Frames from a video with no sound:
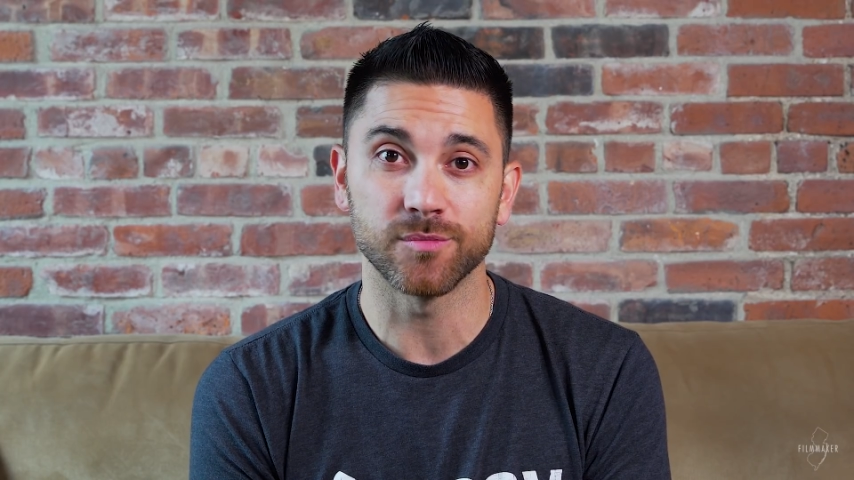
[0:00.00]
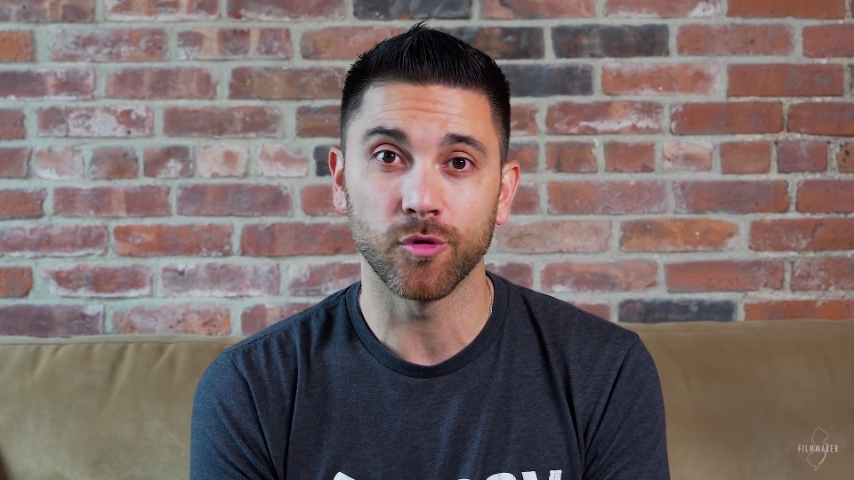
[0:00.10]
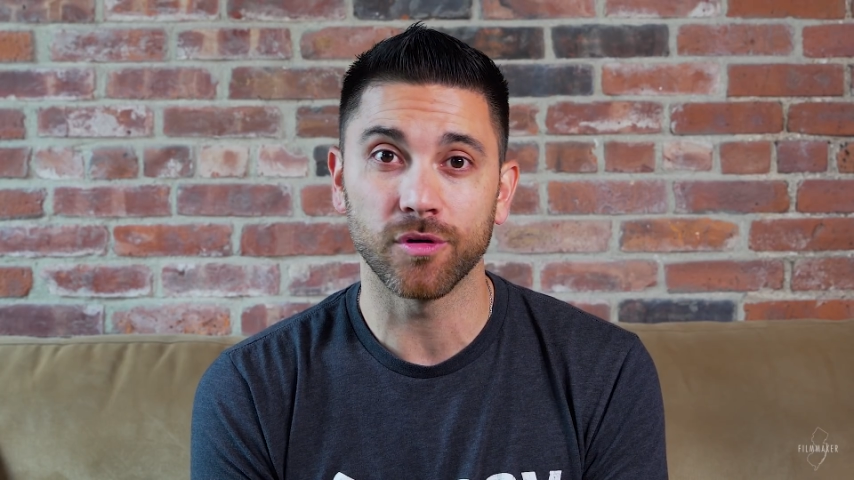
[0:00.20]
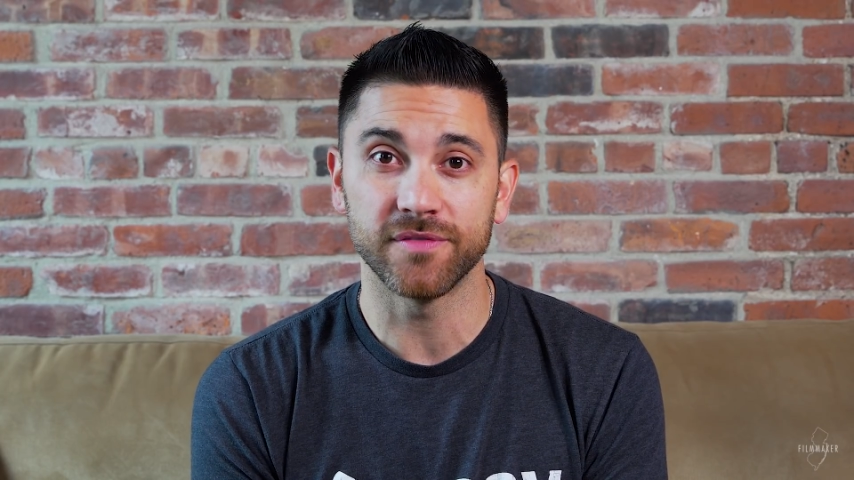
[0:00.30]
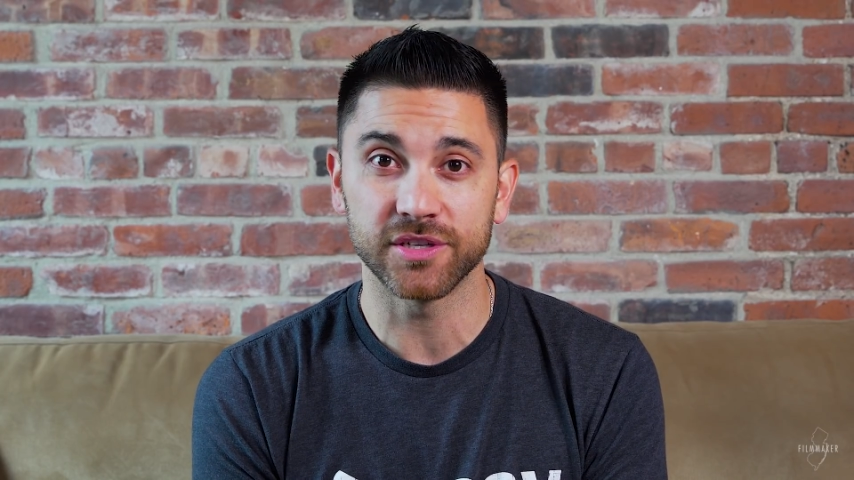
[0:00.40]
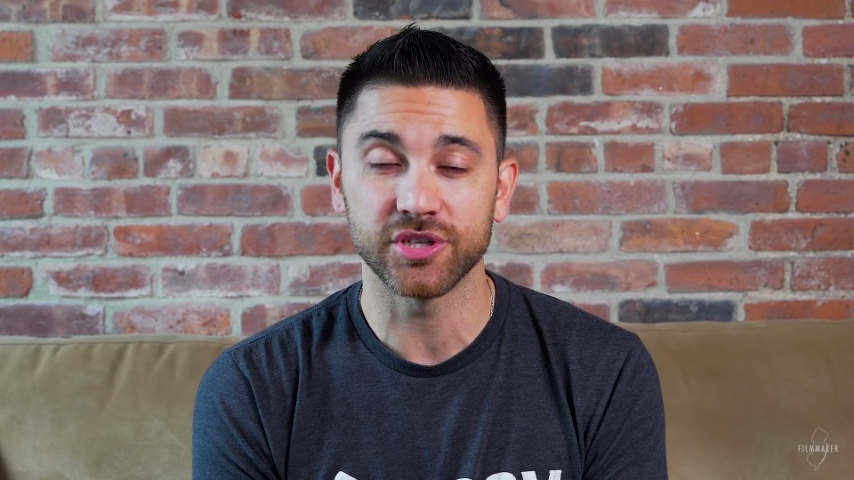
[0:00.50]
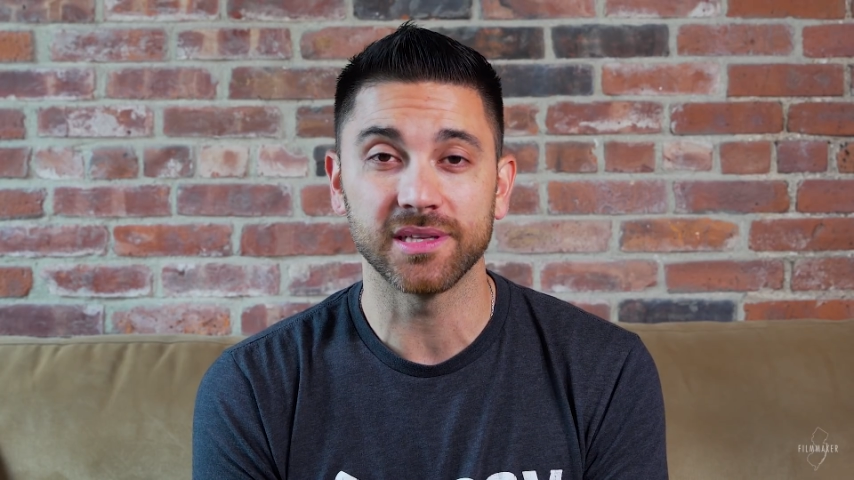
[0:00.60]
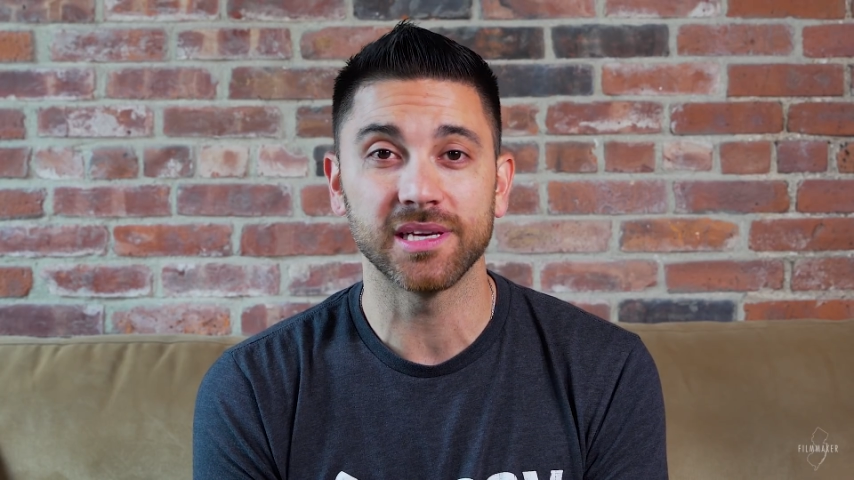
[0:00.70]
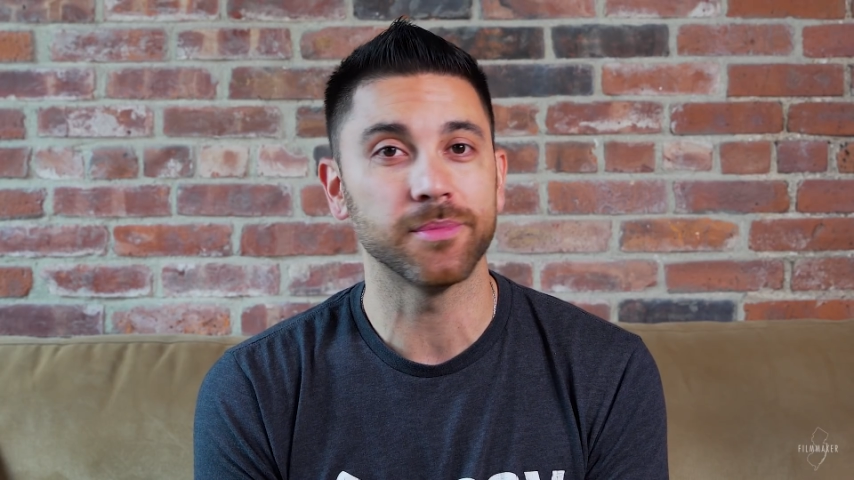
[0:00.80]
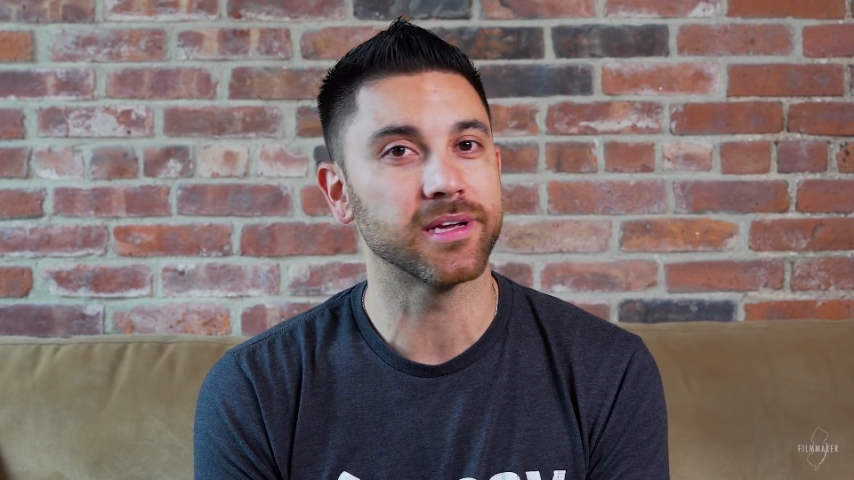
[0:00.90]
more
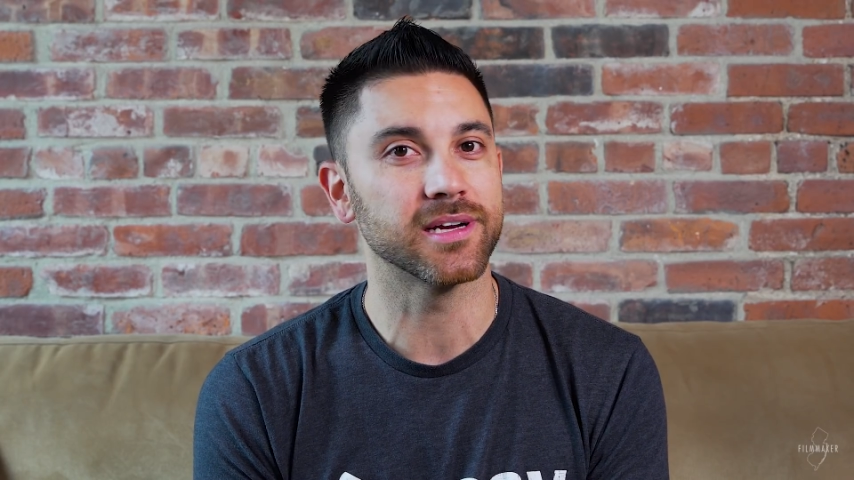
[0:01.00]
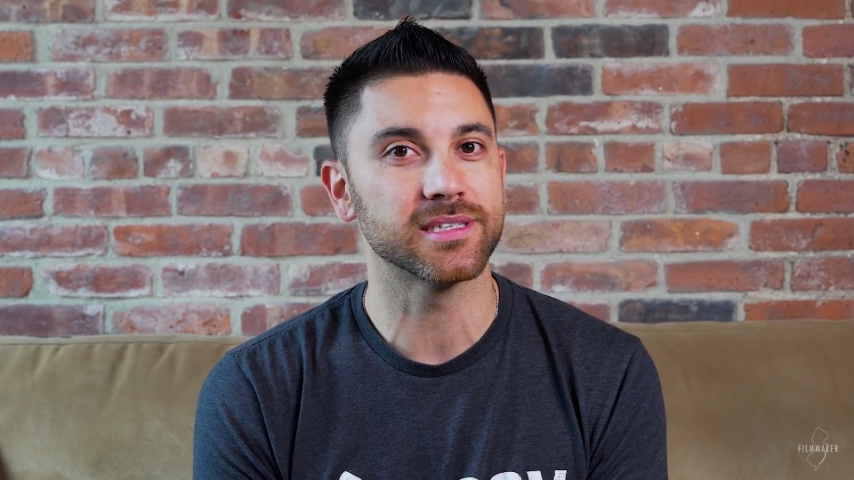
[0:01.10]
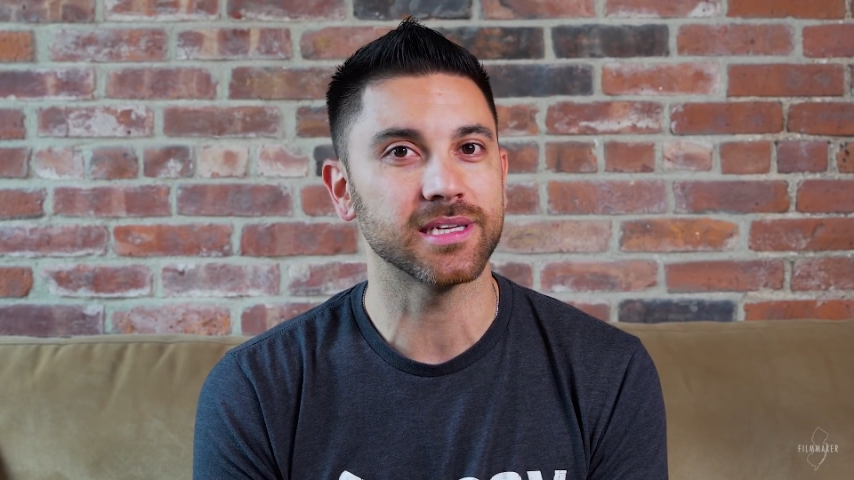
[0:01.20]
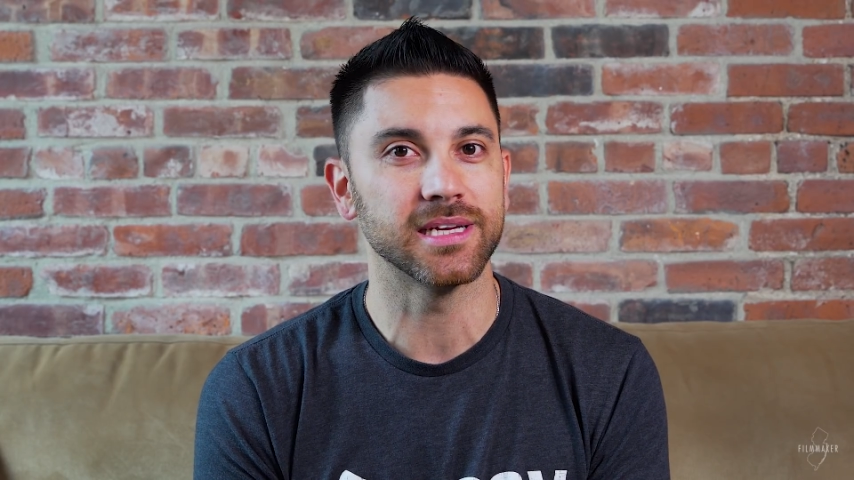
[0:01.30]
efficiently because